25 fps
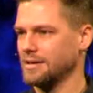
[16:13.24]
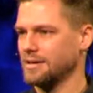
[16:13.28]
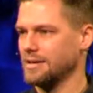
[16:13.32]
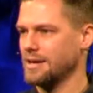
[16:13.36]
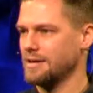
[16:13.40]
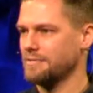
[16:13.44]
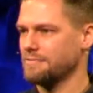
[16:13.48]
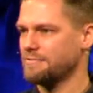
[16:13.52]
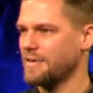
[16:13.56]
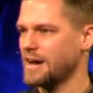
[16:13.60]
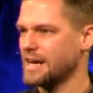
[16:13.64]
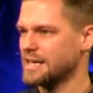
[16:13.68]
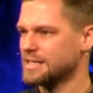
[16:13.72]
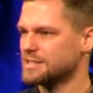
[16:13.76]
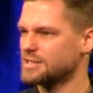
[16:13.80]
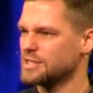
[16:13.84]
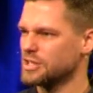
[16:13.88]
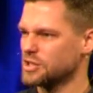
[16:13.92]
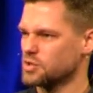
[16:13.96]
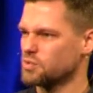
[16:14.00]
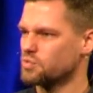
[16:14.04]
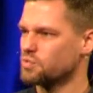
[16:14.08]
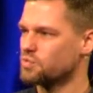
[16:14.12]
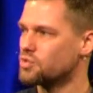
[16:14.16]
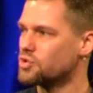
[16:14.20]
It finds
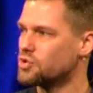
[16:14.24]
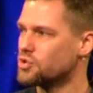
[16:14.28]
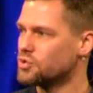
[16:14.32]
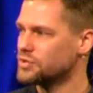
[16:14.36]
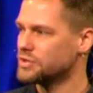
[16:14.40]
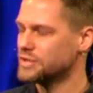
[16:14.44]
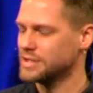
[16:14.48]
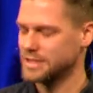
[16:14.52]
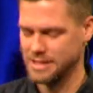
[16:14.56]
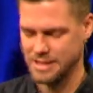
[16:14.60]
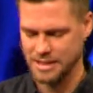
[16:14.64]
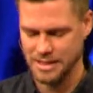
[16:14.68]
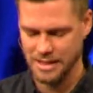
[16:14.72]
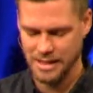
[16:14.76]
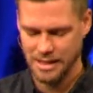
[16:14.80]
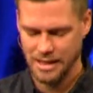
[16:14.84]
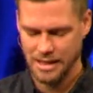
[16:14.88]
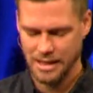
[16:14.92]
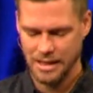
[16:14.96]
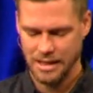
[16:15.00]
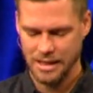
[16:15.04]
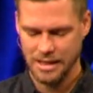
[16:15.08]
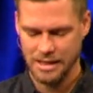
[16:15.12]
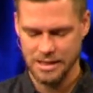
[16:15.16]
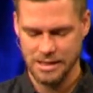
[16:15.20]
its roots
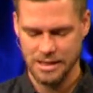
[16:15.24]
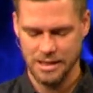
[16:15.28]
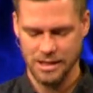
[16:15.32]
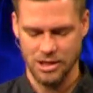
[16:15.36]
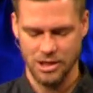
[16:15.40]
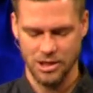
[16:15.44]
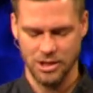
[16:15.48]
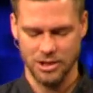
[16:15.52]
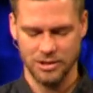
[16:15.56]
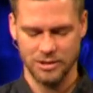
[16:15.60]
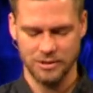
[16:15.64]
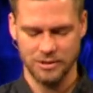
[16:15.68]
in here.